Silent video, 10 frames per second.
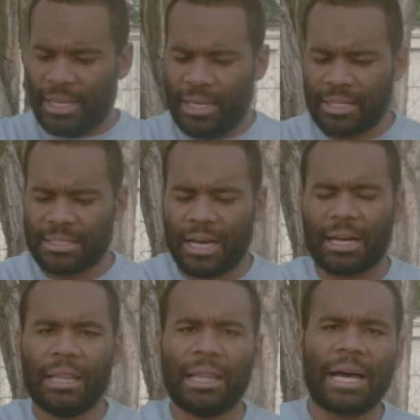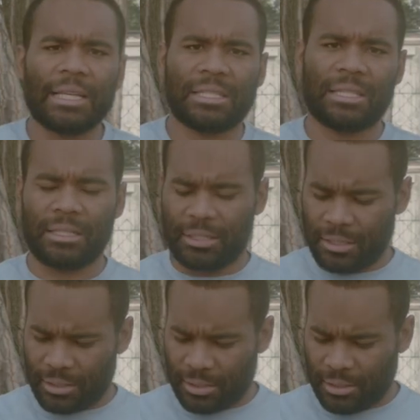It is not a
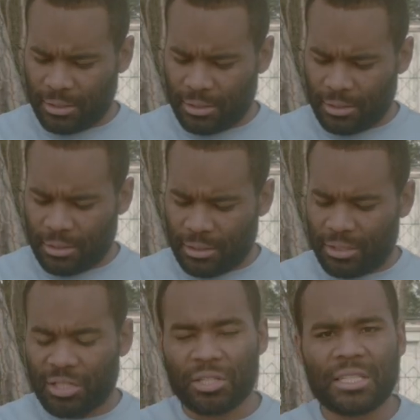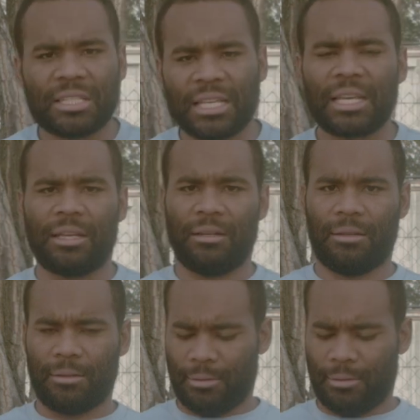license to sin.